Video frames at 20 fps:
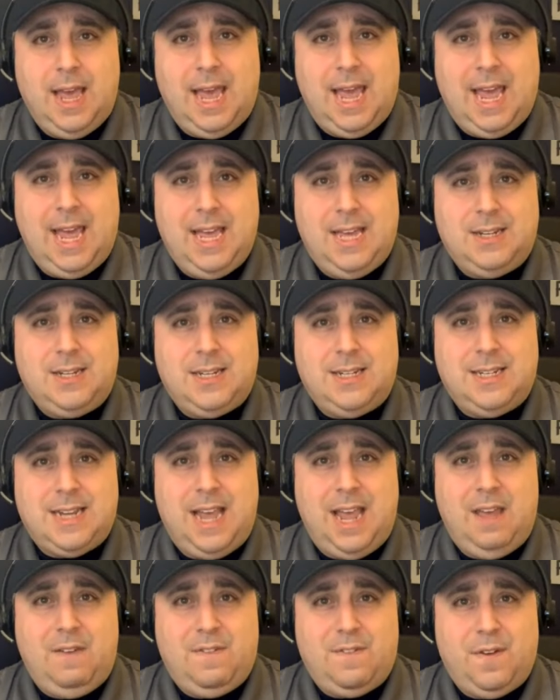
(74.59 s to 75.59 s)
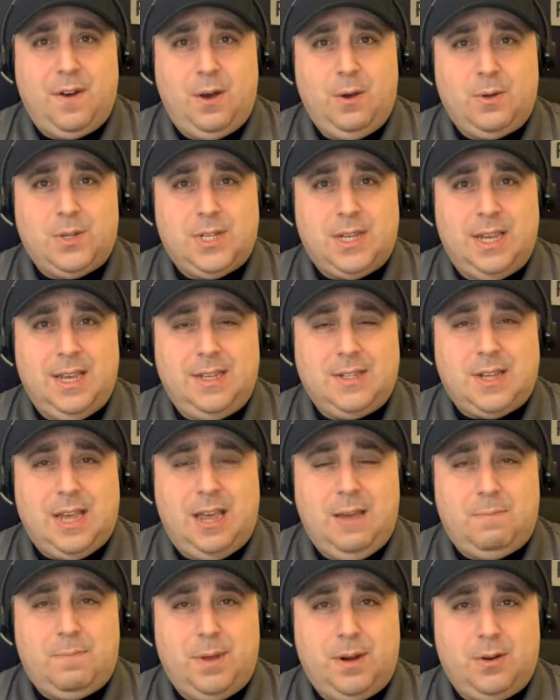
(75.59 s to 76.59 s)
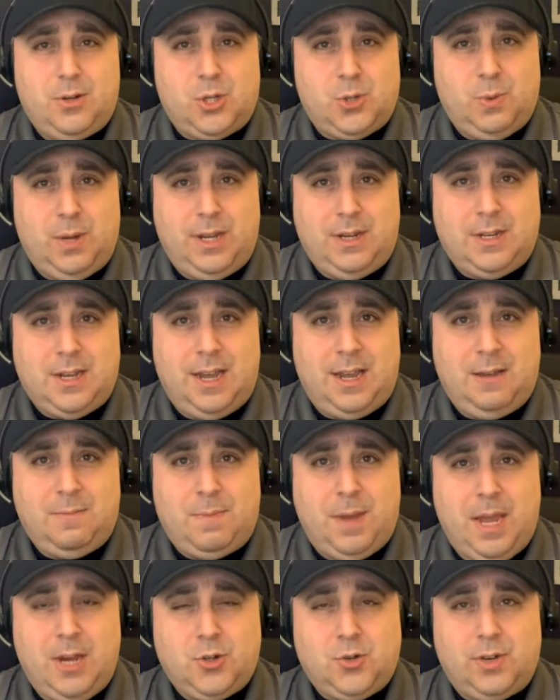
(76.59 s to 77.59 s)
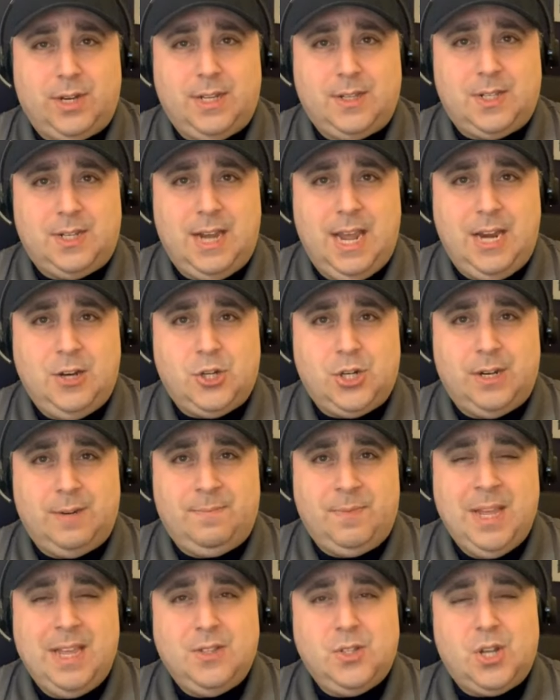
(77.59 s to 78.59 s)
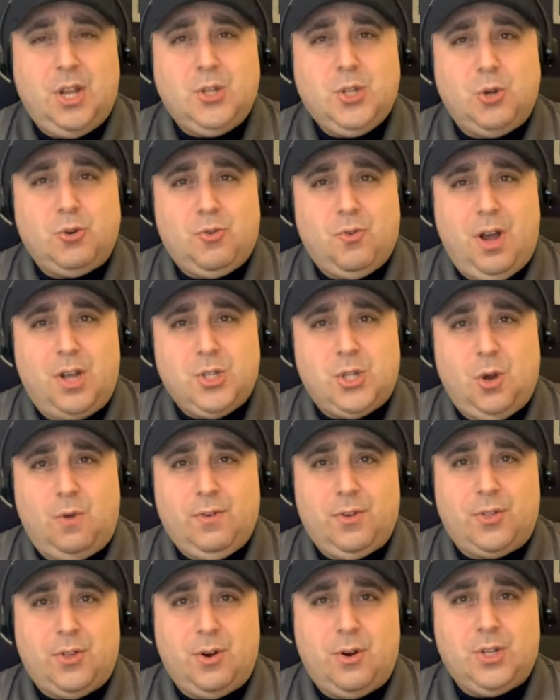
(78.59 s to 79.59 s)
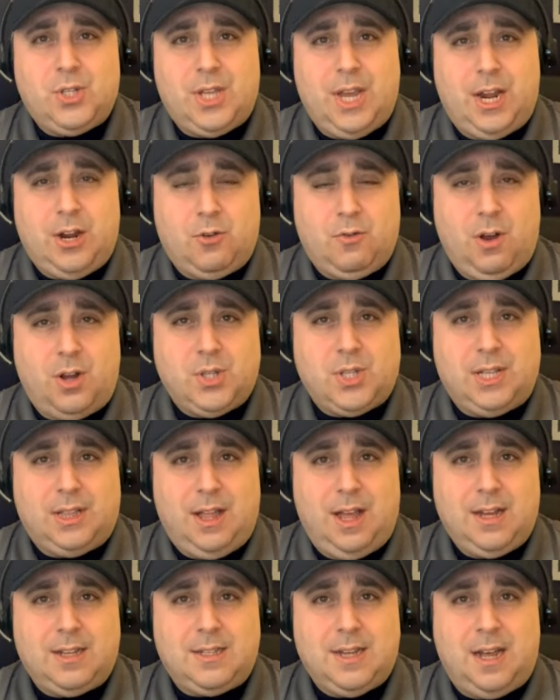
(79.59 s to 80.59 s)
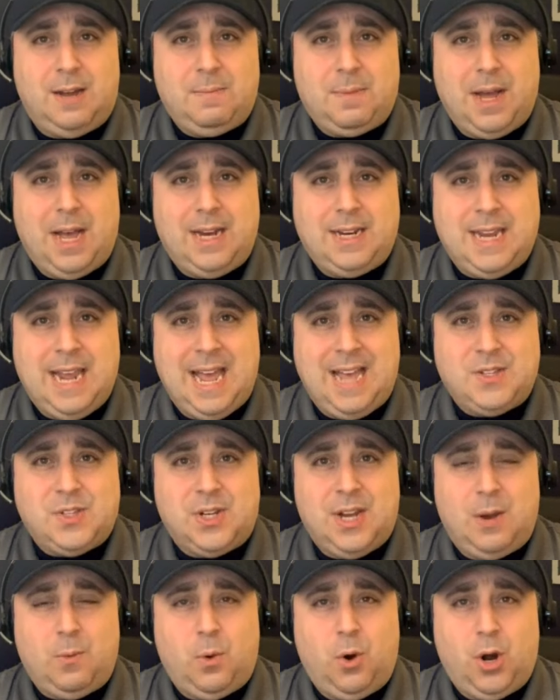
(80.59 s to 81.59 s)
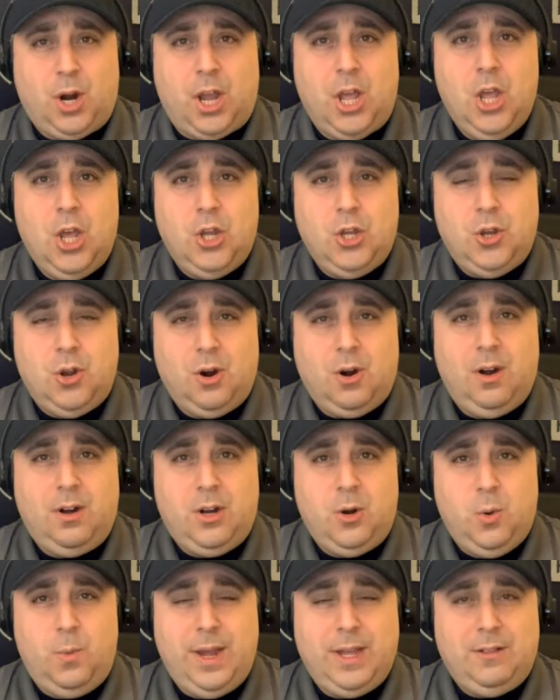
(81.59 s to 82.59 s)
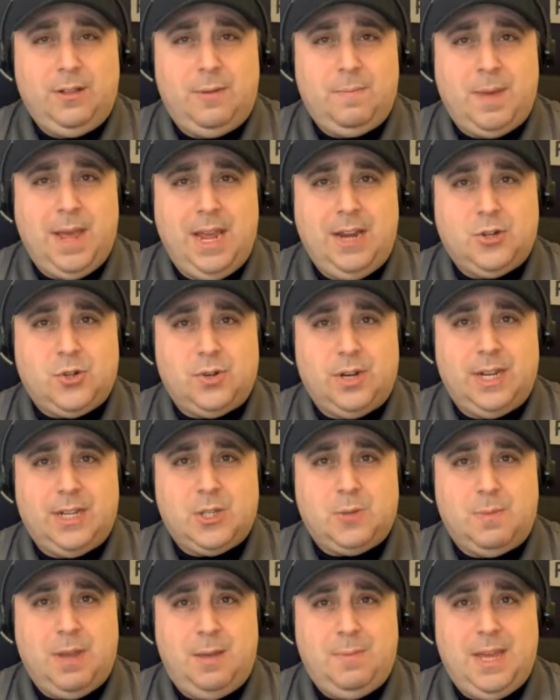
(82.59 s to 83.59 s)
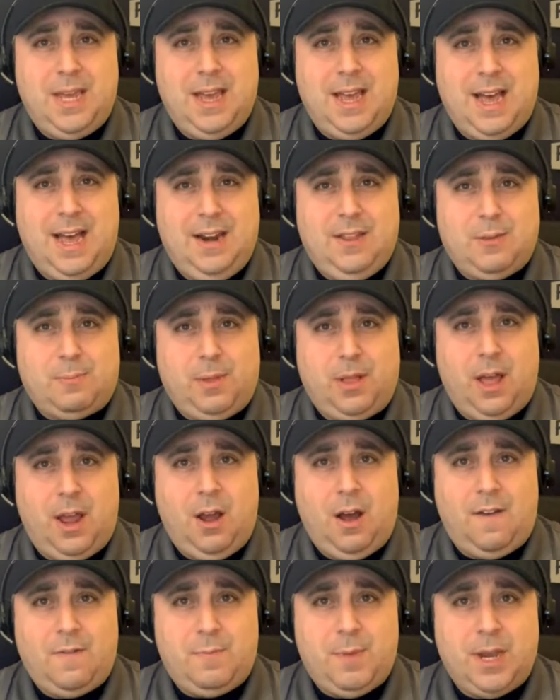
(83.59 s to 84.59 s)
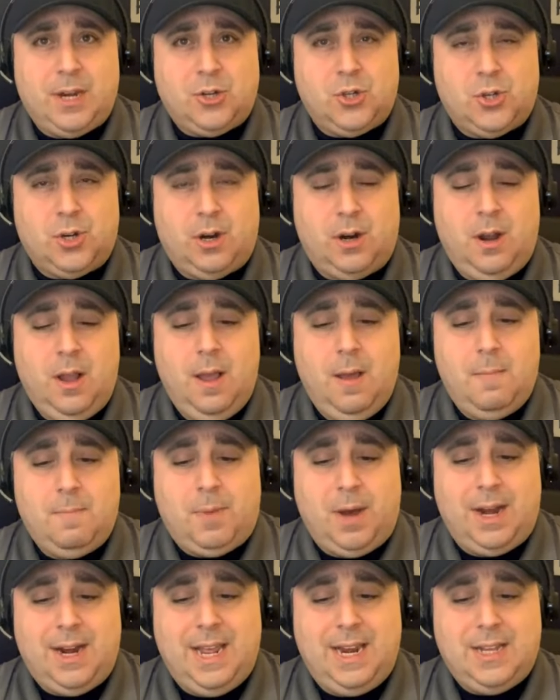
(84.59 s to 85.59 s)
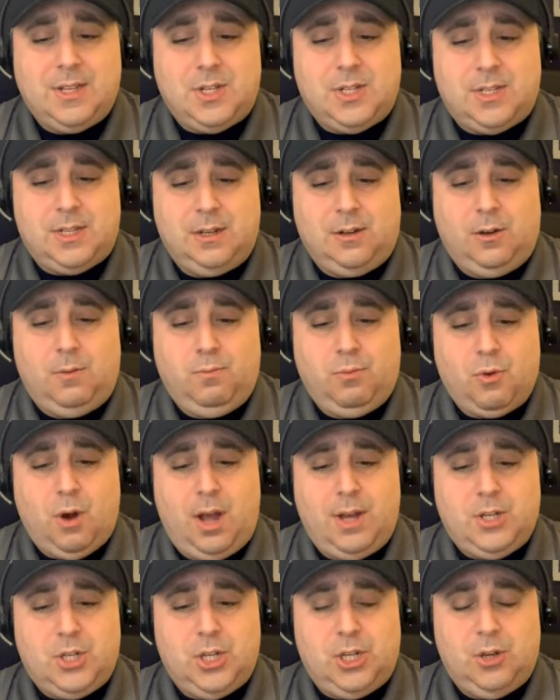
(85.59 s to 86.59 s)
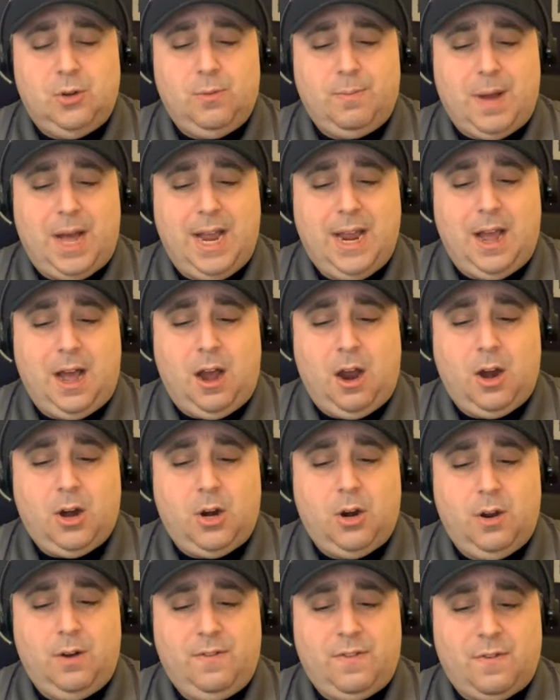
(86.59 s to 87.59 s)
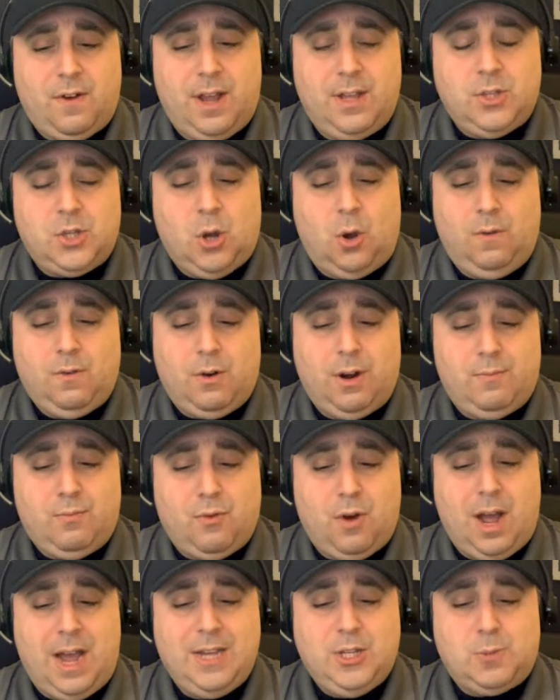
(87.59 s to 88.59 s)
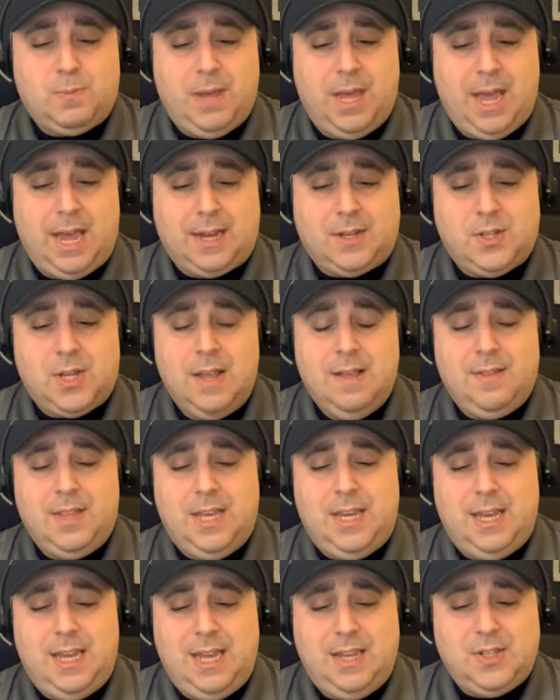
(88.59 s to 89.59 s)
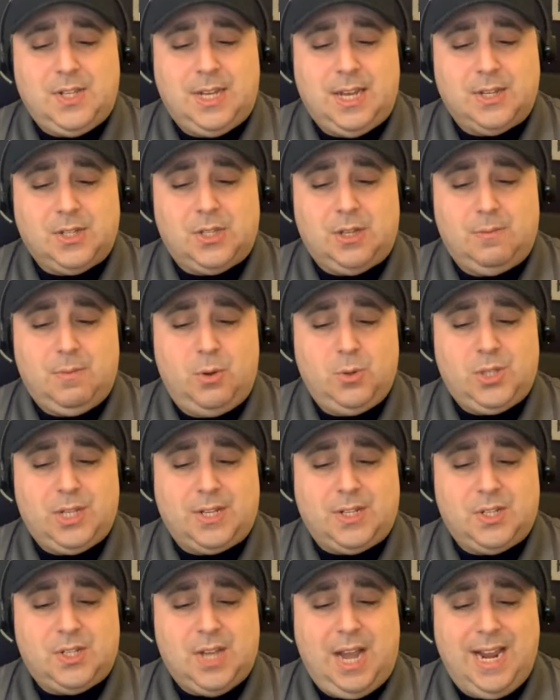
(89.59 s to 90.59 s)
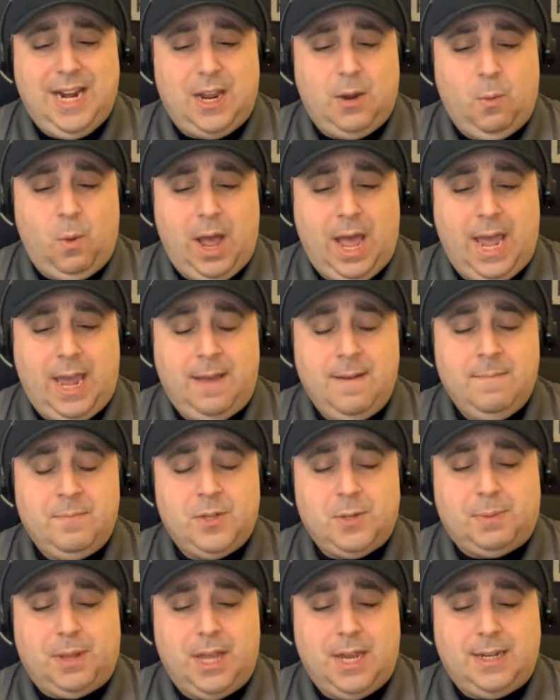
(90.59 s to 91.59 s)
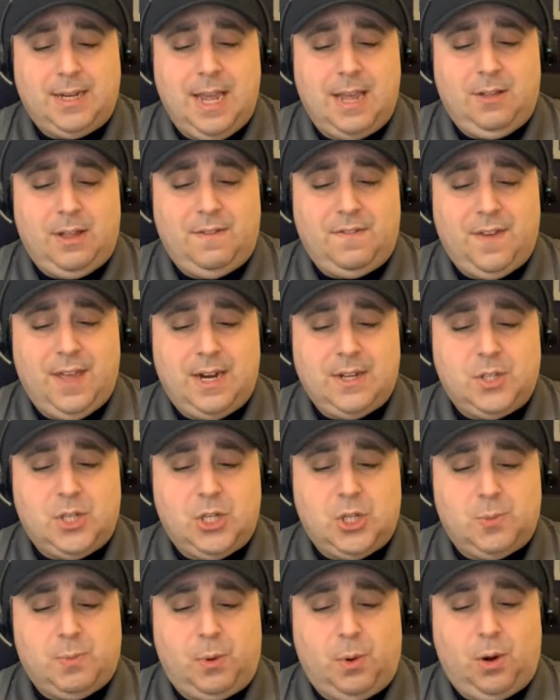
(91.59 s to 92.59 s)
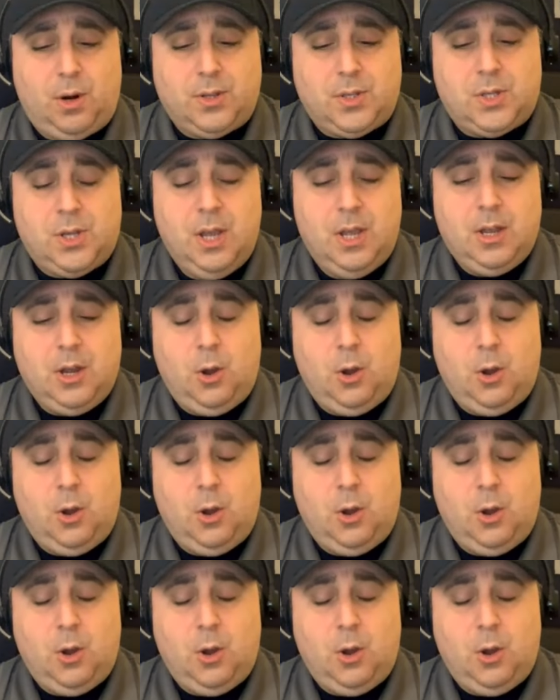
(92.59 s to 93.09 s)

And today, folks, is a bittersweet day in Patriots Nation. It's also crossover Thursday across the Locked On Podcast Network. Your New England Patriots may be out of the playoff picture, but it is still brought to you by our good friends over at PrizePicks, the easiest and most exciting way to play daily fantasy sports.